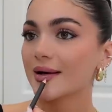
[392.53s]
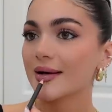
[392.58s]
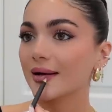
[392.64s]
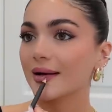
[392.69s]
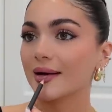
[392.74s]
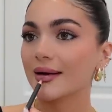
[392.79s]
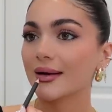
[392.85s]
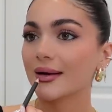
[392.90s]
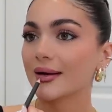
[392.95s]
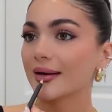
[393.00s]

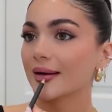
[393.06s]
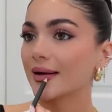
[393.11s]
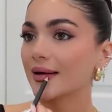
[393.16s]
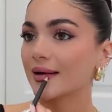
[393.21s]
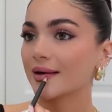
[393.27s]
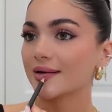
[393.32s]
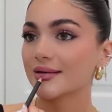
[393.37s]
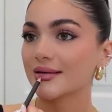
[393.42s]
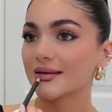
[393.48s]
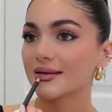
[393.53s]
and kind
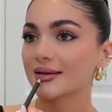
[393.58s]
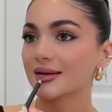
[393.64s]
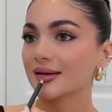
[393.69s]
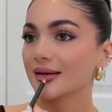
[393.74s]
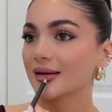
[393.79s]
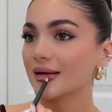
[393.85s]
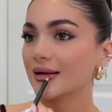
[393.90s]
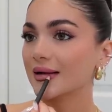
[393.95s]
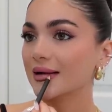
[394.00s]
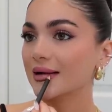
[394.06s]
of just
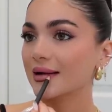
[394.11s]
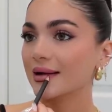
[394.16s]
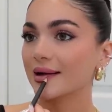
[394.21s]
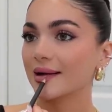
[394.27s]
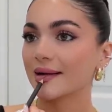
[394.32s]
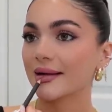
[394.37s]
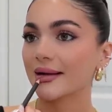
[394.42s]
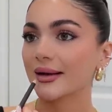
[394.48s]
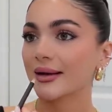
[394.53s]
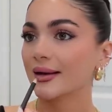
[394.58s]

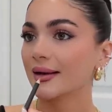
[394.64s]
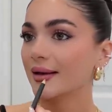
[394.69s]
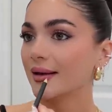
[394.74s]
lining